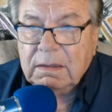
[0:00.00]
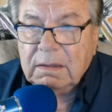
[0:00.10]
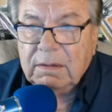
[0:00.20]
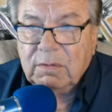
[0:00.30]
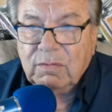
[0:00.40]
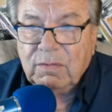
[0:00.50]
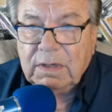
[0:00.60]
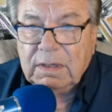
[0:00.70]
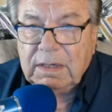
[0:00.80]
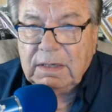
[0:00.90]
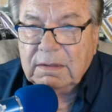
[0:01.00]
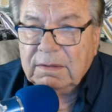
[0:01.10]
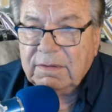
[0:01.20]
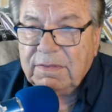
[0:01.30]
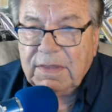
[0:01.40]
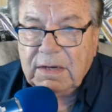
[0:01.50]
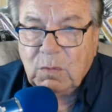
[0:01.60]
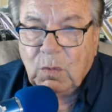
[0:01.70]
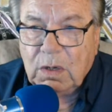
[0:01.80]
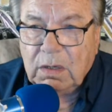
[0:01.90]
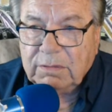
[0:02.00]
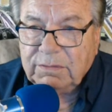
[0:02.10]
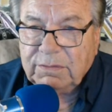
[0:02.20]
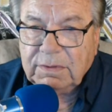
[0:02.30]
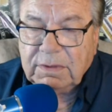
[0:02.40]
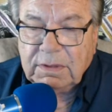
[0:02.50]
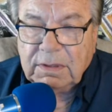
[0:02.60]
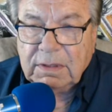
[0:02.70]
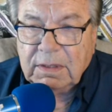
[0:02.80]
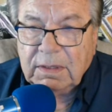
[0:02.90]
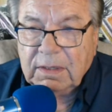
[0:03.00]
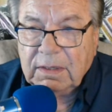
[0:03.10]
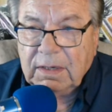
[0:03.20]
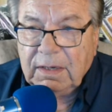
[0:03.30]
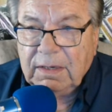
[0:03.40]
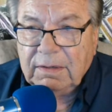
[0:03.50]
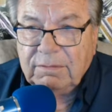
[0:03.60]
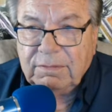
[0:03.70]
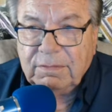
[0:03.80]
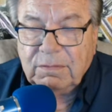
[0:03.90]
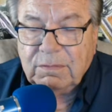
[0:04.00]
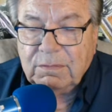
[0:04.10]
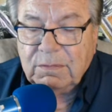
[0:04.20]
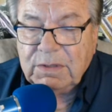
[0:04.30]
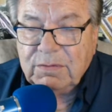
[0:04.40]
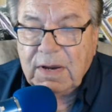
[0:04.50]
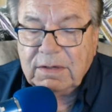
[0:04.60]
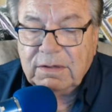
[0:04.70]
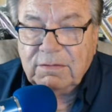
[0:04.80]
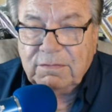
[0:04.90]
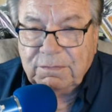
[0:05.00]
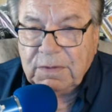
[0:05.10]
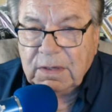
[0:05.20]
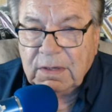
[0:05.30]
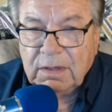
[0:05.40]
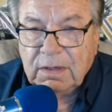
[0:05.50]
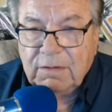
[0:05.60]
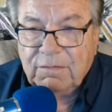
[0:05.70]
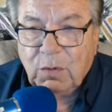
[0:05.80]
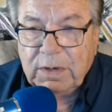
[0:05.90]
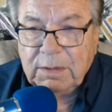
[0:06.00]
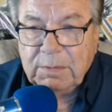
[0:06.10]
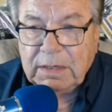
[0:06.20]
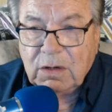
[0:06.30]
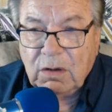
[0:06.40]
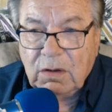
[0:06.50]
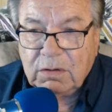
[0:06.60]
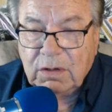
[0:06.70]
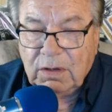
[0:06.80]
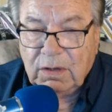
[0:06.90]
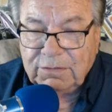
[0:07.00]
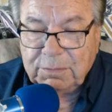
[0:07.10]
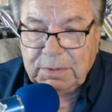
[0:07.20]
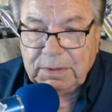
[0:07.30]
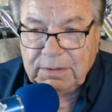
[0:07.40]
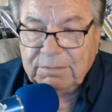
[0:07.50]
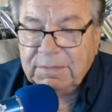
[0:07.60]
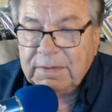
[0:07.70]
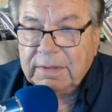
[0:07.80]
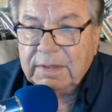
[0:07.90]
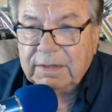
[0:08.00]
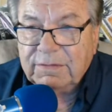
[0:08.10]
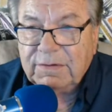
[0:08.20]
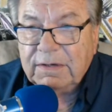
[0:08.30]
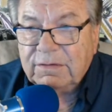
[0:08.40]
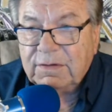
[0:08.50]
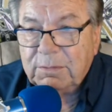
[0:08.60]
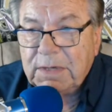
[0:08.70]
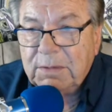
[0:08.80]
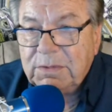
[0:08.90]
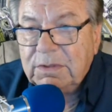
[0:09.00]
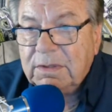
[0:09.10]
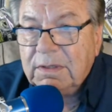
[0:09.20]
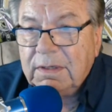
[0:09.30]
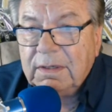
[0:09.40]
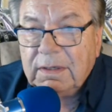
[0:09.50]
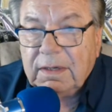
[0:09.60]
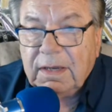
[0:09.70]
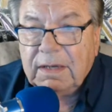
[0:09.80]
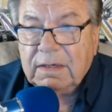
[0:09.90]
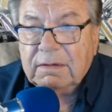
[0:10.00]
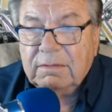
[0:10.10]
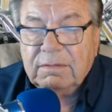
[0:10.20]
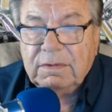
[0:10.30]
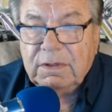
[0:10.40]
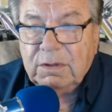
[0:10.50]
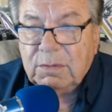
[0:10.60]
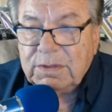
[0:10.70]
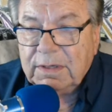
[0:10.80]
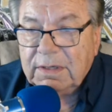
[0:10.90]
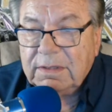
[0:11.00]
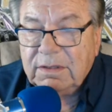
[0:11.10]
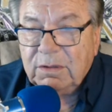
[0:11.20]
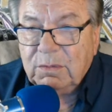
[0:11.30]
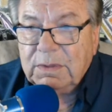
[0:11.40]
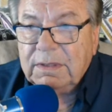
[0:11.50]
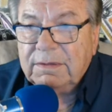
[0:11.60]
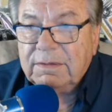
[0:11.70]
They were really thin walls, and we tried to avoid them at all costs. But like I said, sometimes you had to do what you had to do with it.